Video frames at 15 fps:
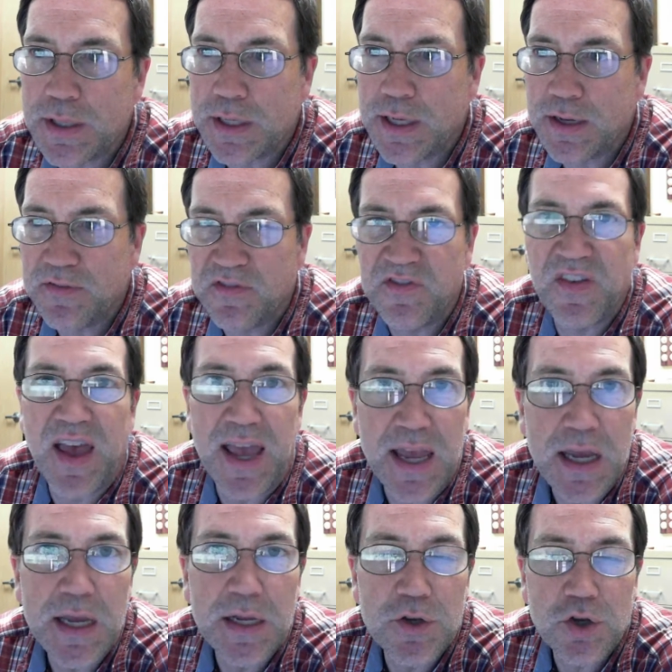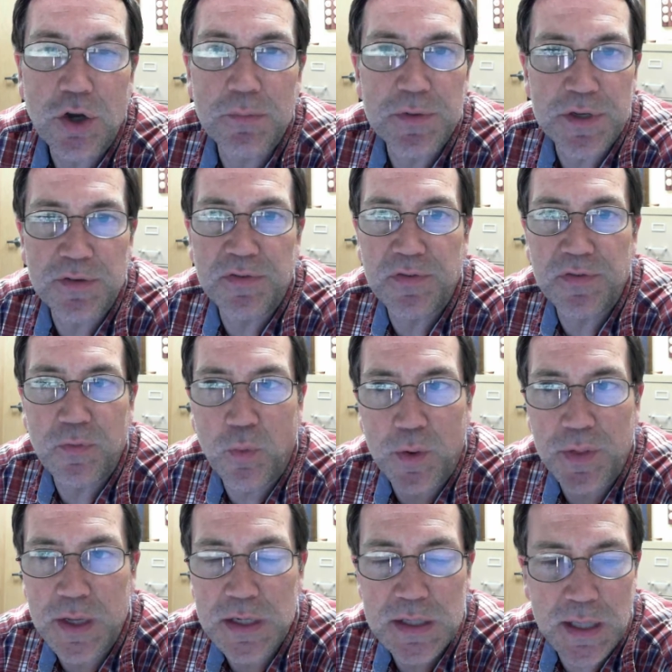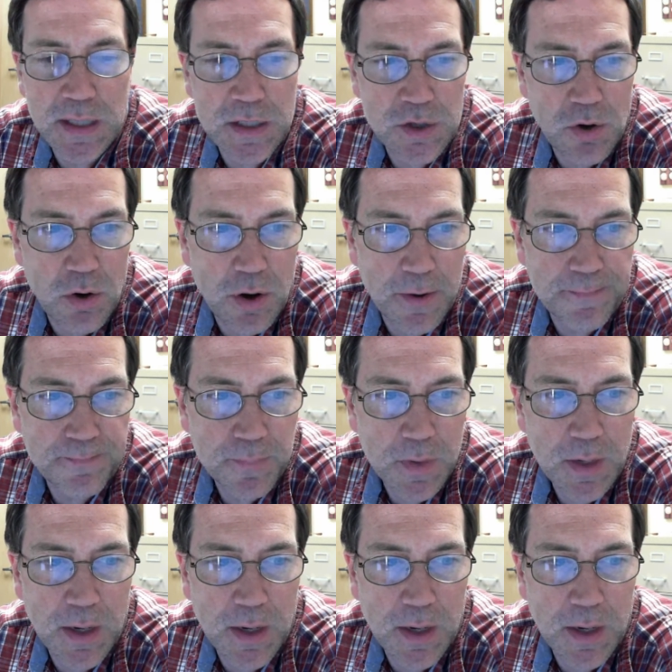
to get vague in terms of what these things are